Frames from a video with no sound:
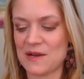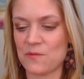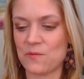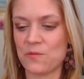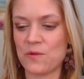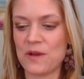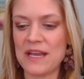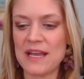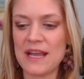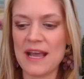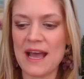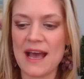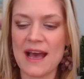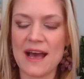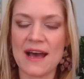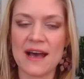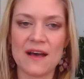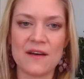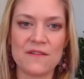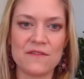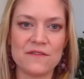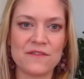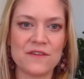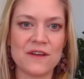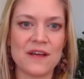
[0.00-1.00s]
we
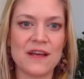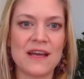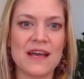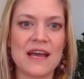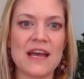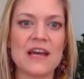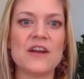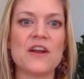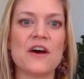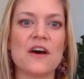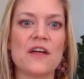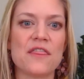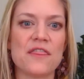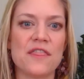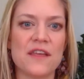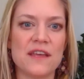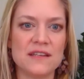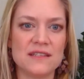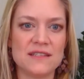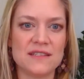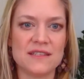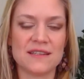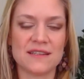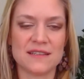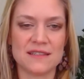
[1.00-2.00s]
have an
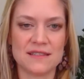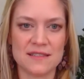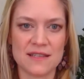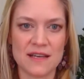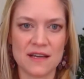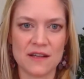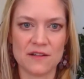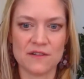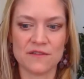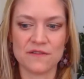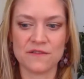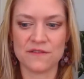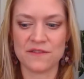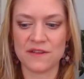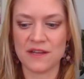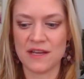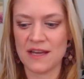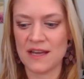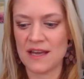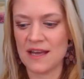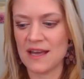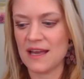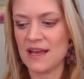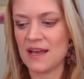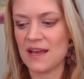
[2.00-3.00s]
authentic self.
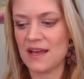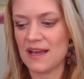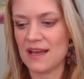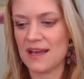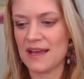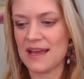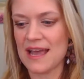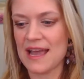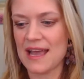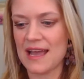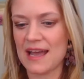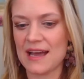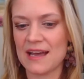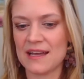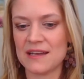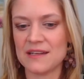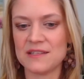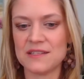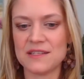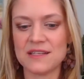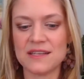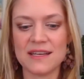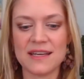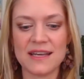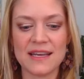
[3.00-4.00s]

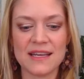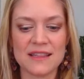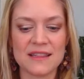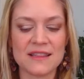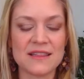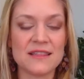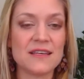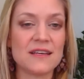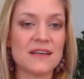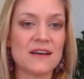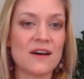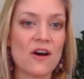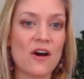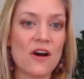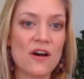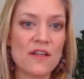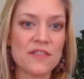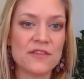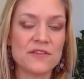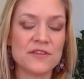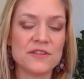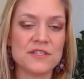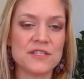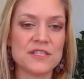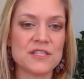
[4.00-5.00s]
And the
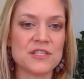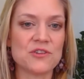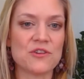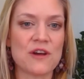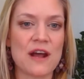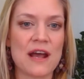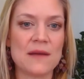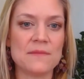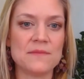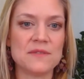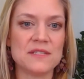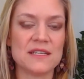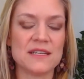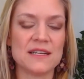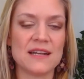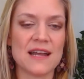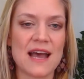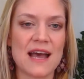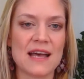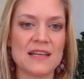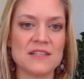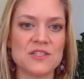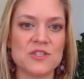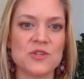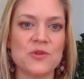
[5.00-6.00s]
author describes it
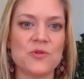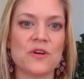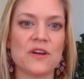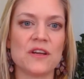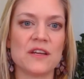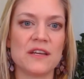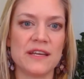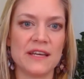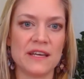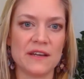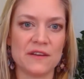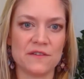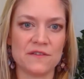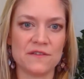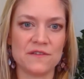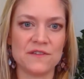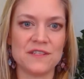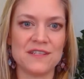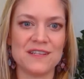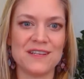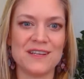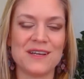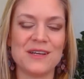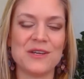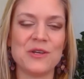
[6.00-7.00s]
as your
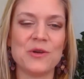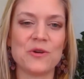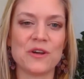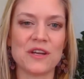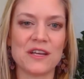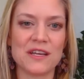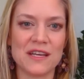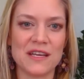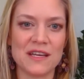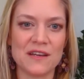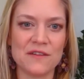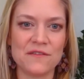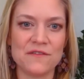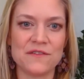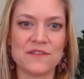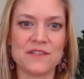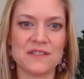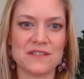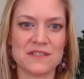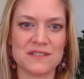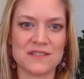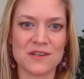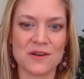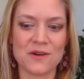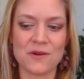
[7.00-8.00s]
gift
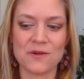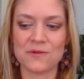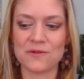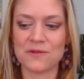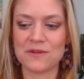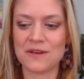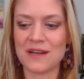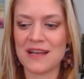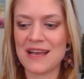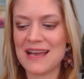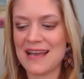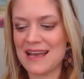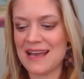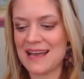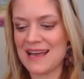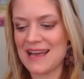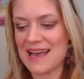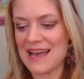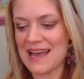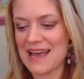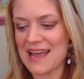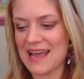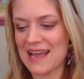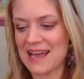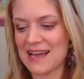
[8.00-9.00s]
zone.
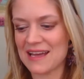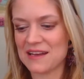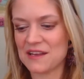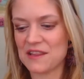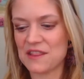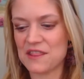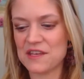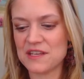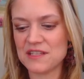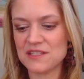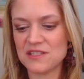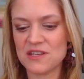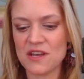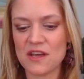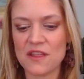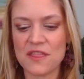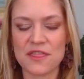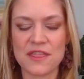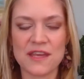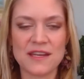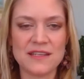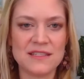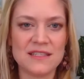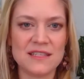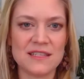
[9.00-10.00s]
And this
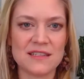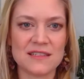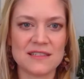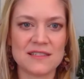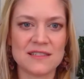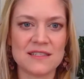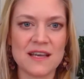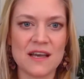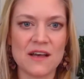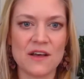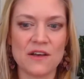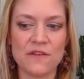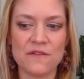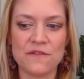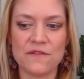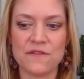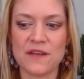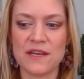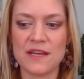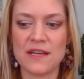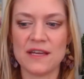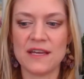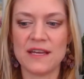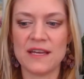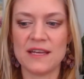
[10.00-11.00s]
authentic self
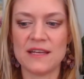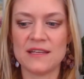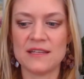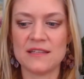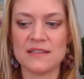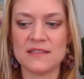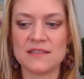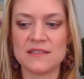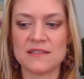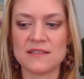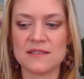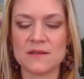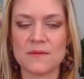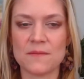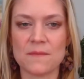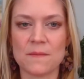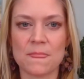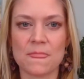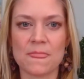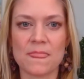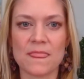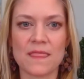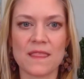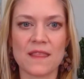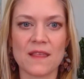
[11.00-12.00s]
is
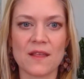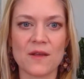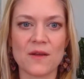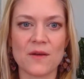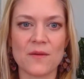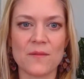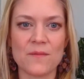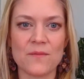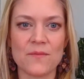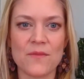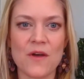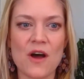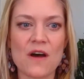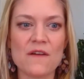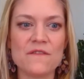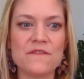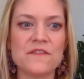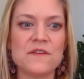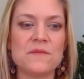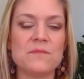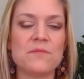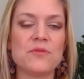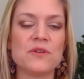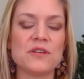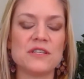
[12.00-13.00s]

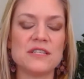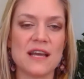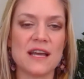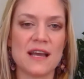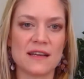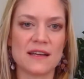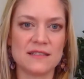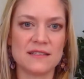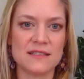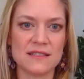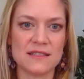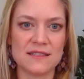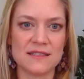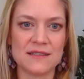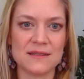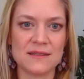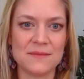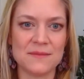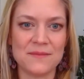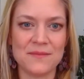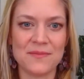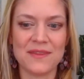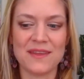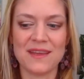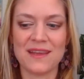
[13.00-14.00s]
often protected.
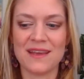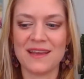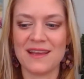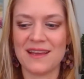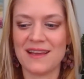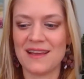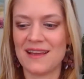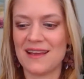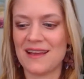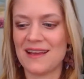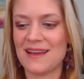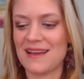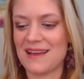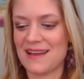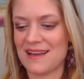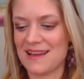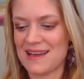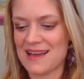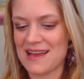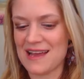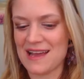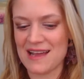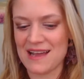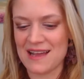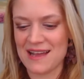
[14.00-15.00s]

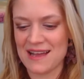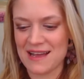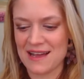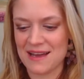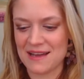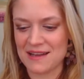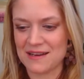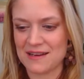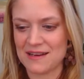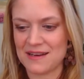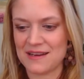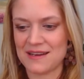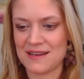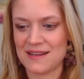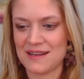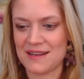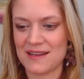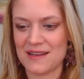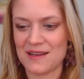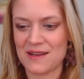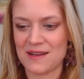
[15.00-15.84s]
And